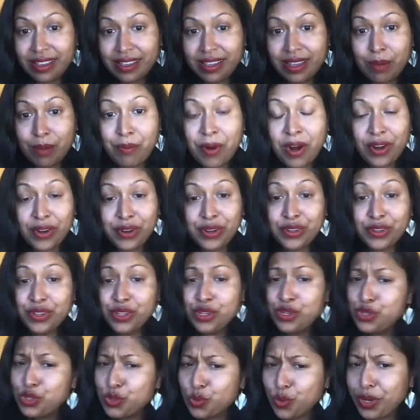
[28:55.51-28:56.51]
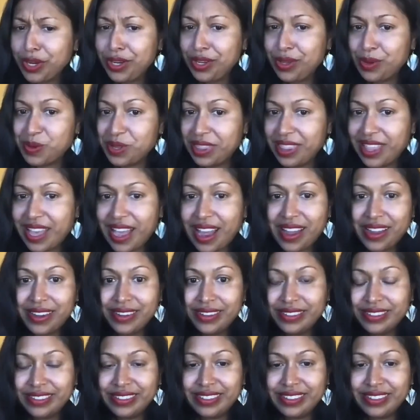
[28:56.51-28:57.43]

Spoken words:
a partner to join you in that,